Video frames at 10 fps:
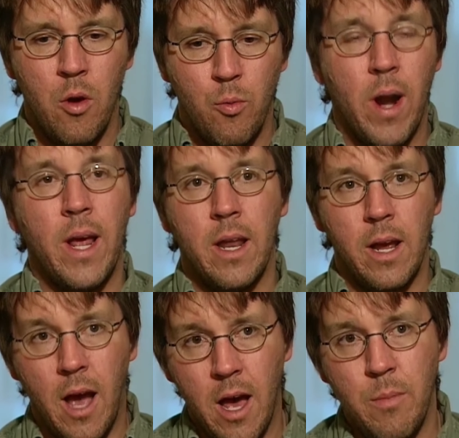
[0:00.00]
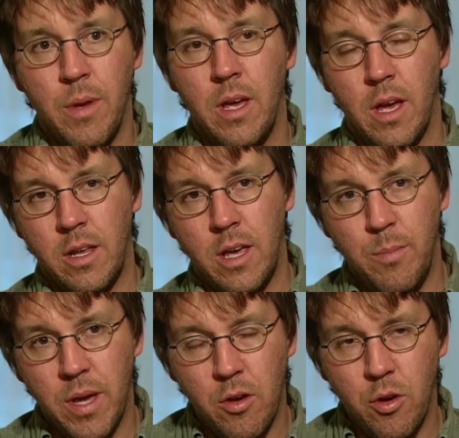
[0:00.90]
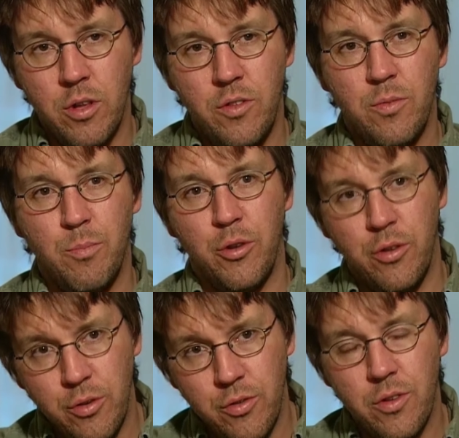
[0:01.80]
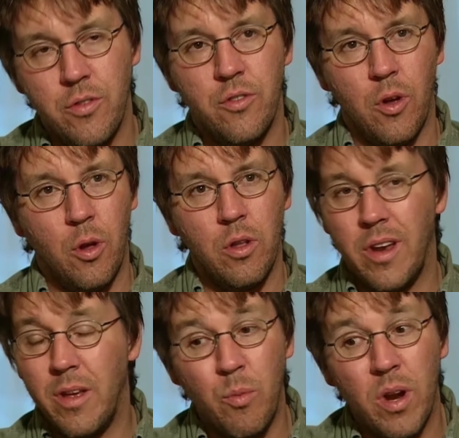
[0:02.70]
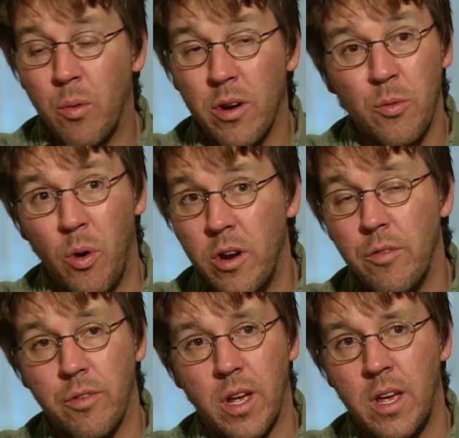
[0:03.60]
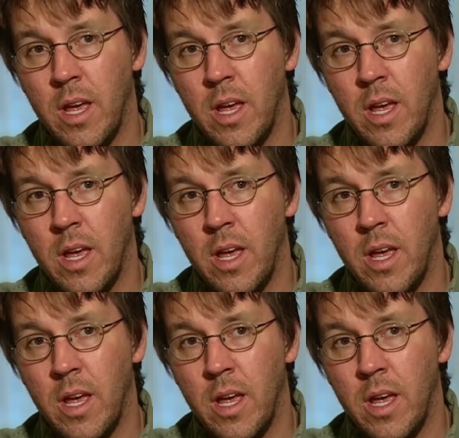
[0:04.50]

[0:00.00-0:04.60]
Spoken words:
running an economy and keeping goods produced and sold, and it works wonderfully.